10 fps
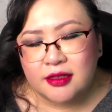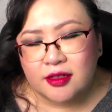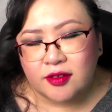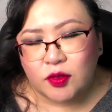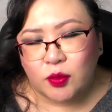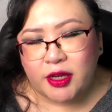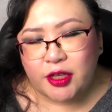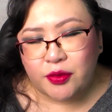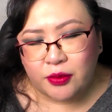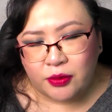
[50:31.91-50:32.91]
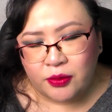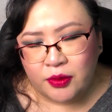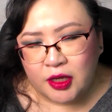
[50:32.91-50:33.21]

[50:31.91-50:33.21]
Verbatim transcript: of the way through